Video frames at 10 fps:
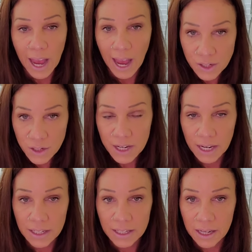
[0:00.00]

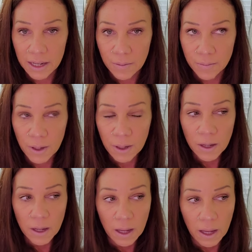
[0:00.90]
agitating him.
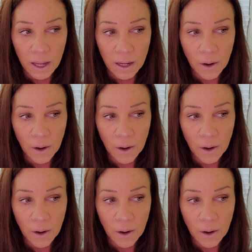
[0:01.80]
And